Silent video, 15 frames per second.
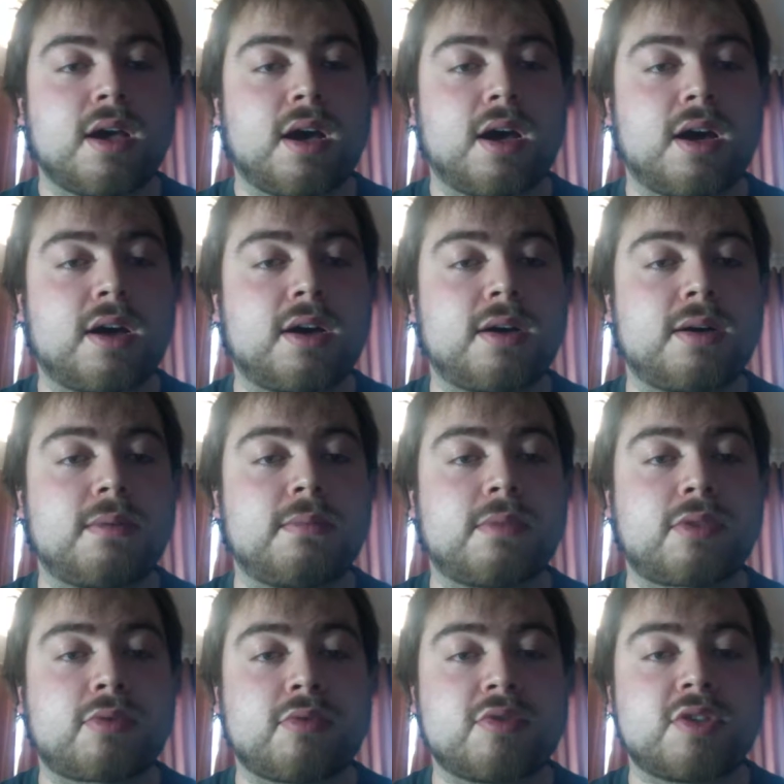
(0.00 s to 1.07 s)

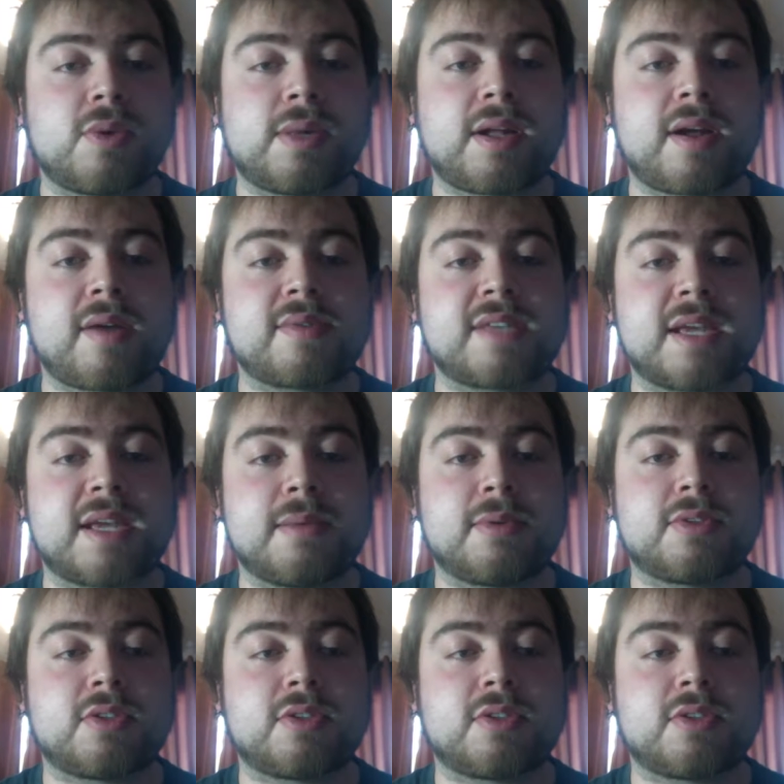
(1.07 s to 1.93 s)
Through Twitter, I was able to